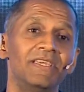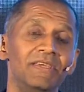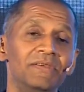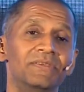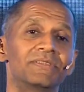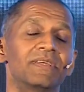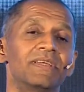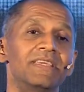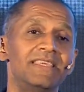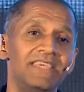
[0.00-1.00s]
is
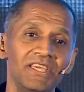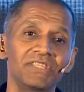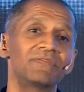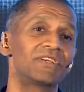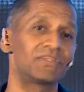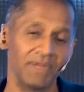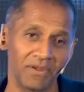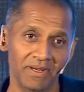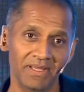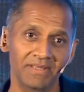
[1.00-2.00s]
years of
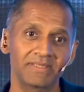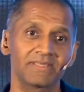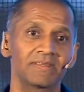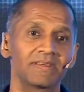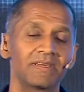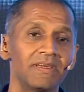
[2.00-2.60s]
experience,